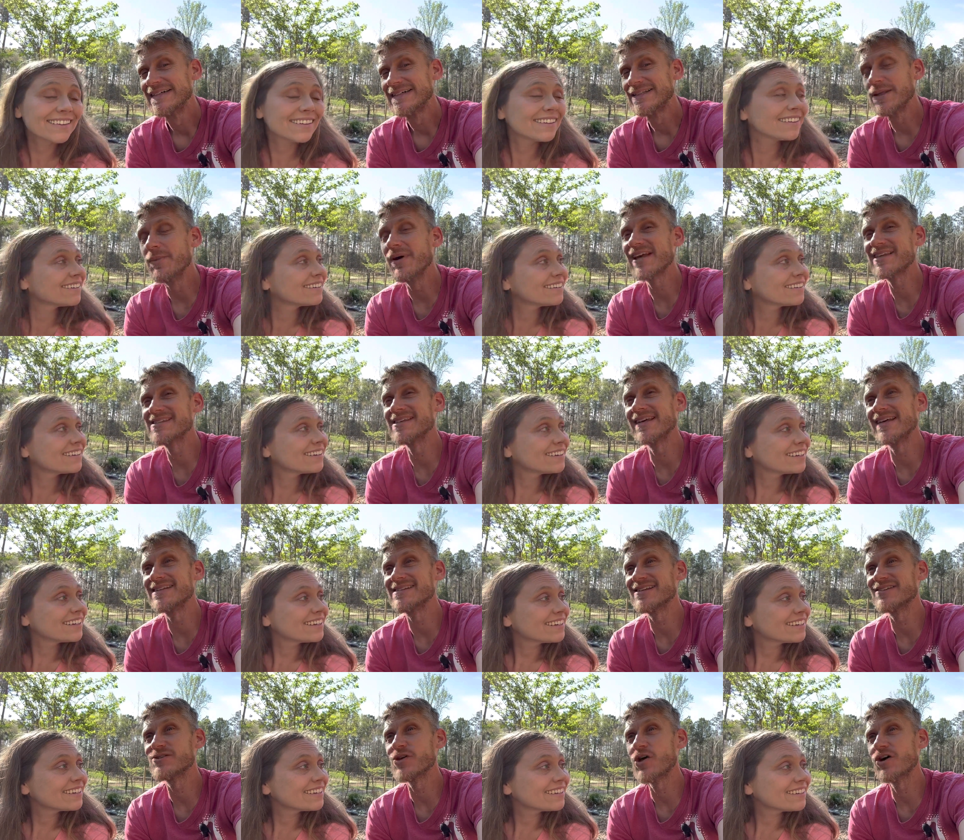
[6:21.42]
Speaker 1: The biggest thing
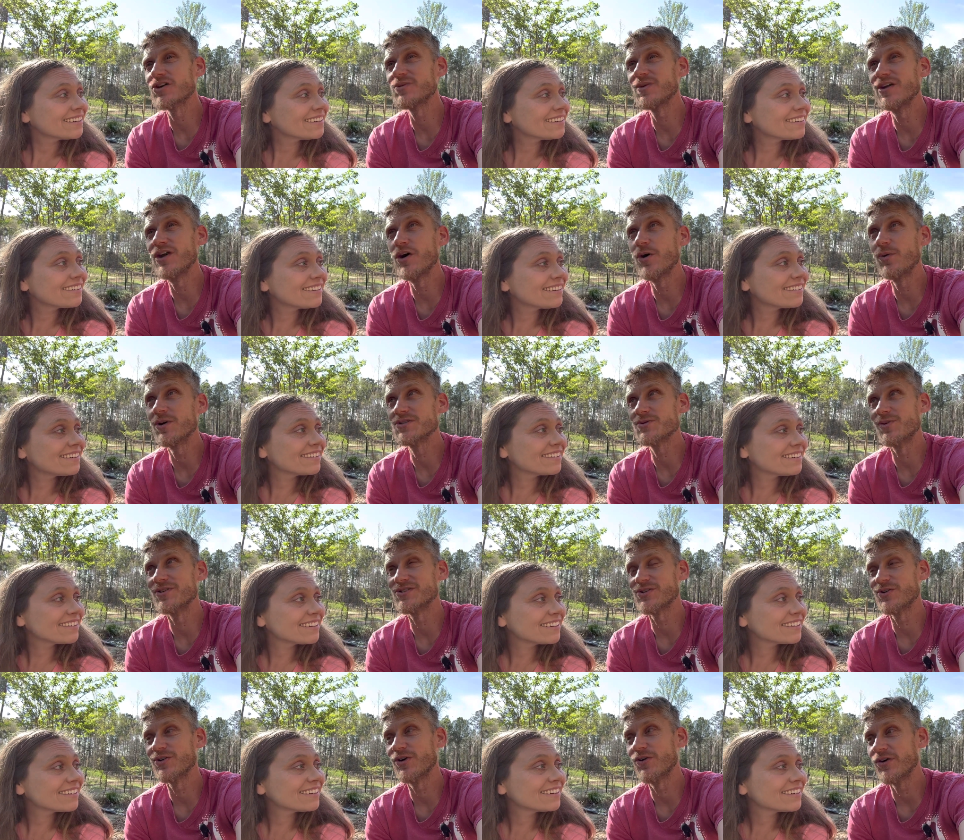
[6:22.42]
is as long as we know which
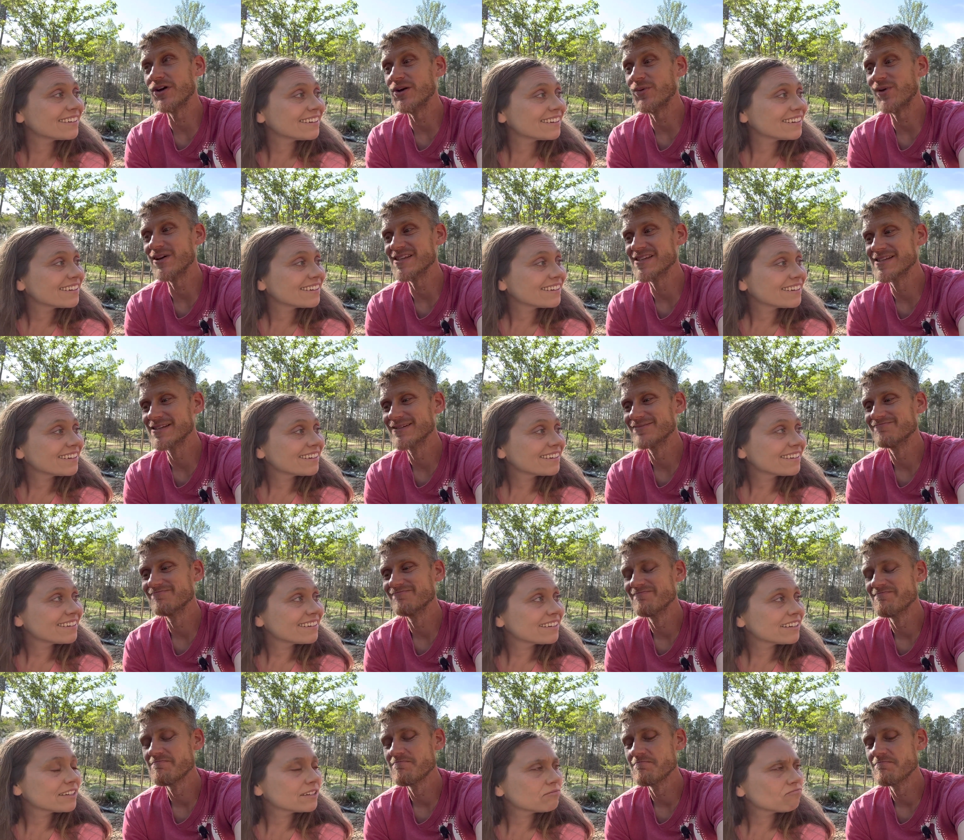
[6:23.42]
ones are the green ones.
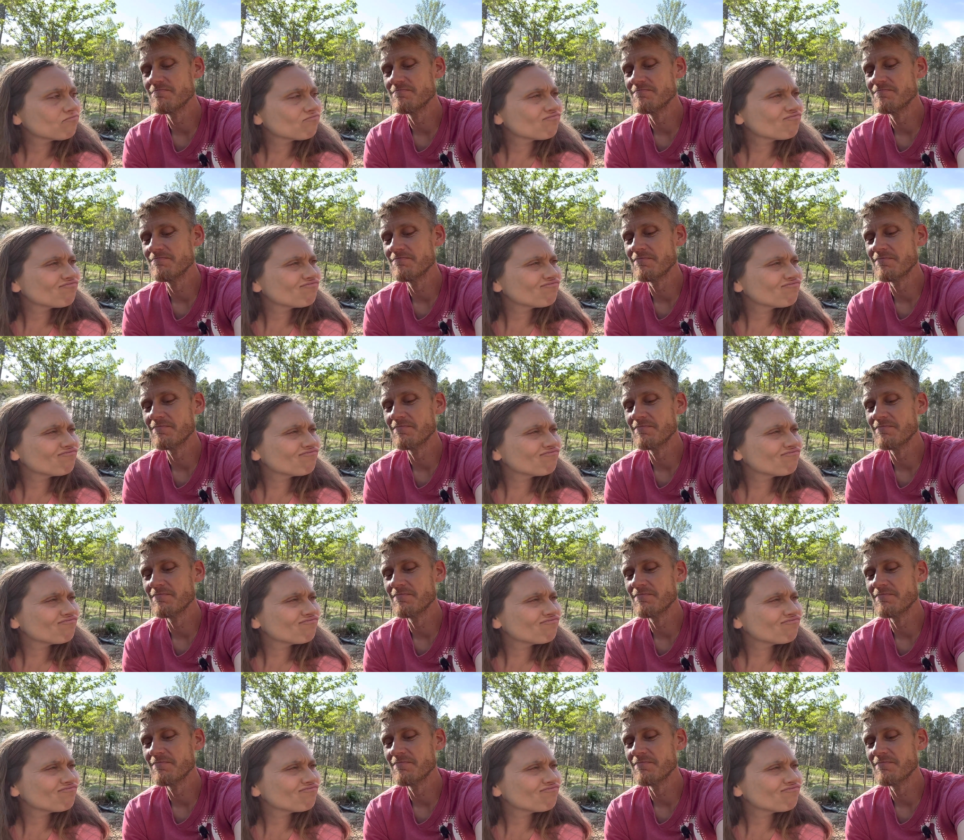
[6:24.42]
Mm,